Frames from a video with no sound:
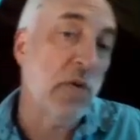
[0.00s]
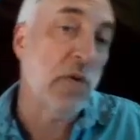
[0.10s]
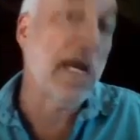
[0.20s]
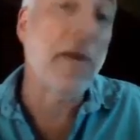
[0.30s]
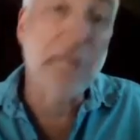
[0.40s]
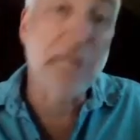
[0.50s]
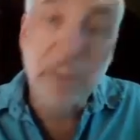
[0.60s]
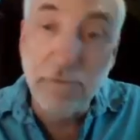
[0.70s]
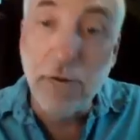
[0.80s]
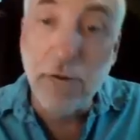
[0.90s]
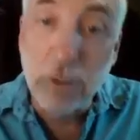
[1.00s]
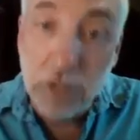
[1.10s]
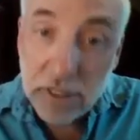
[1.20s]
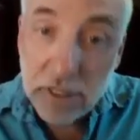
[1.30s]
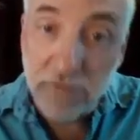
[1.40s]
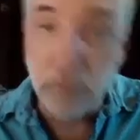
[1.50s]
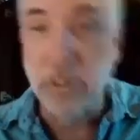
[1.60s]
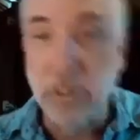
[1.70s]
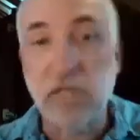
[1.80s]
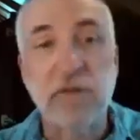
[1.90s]
we add more complex functions
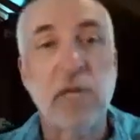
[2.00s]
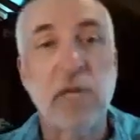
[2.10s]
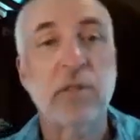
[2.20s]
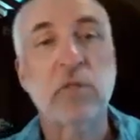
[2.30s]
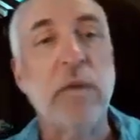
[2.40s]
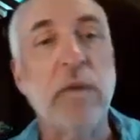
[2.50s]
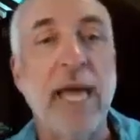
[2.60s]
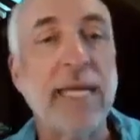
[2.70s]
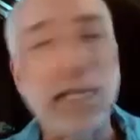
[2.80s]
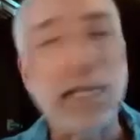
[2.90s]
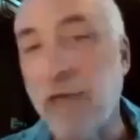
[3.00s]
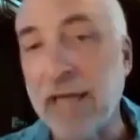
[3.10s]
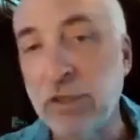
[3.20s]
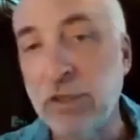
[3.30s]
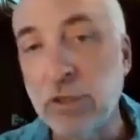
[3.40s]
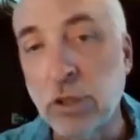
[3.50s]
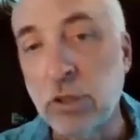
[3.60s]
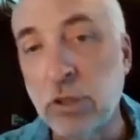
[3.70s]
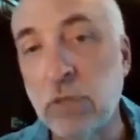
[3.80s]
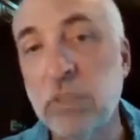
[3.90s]
of the predictor variables, we add
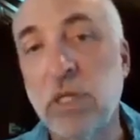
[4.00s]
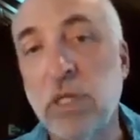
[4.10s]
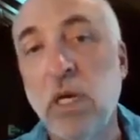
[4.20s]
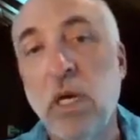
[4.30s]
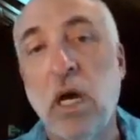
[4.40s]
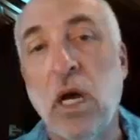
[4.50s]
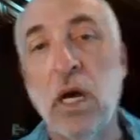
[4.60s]
interaction terms,